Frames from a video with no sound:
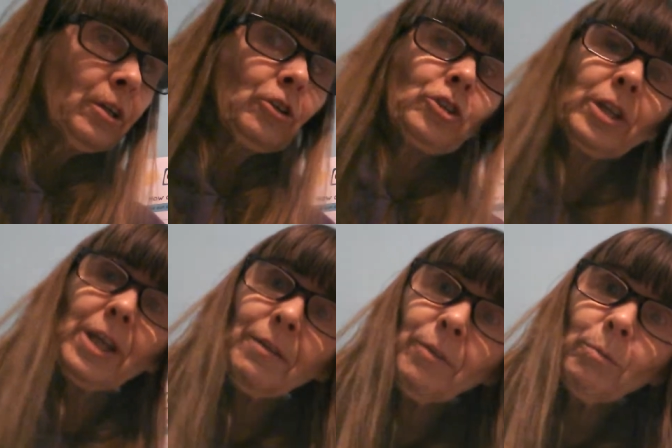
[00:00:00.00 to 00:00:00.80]
she
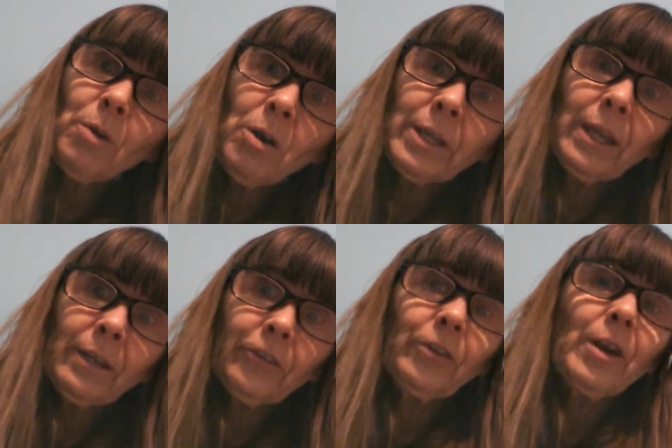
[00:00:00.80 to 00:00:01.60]
gave the wrong
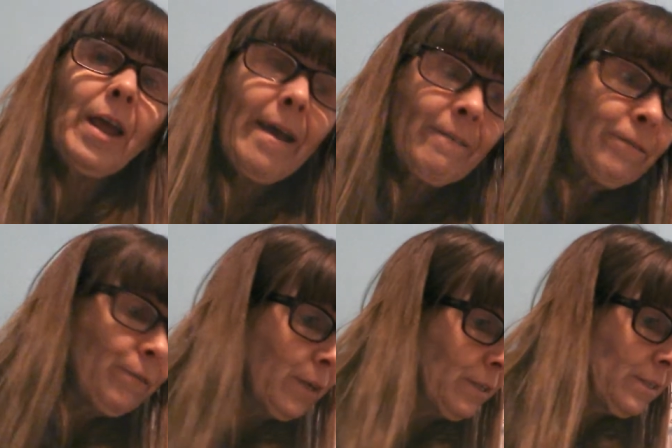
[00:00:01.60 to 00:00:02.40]
answer every